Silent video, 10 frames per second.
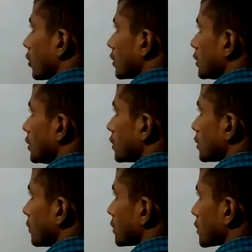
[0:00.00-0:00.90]
All the
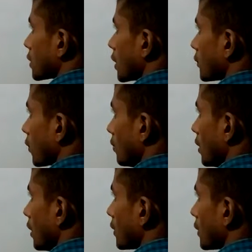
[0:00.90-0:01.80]
3-digit numbers starts
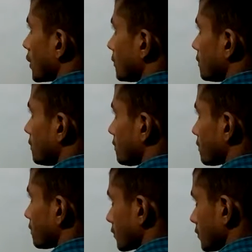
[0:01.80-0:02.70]
from 100.
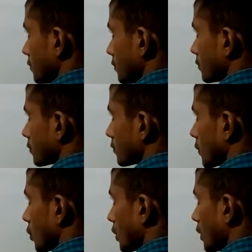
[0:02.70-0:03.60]

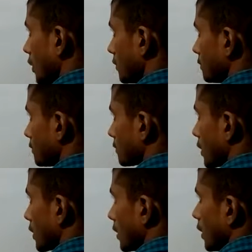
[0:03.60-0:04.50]
Okay.
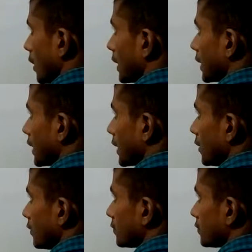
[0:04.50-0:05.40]
And
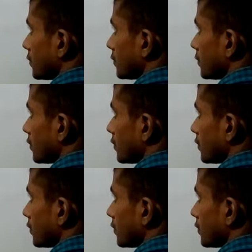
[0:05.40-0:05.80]
then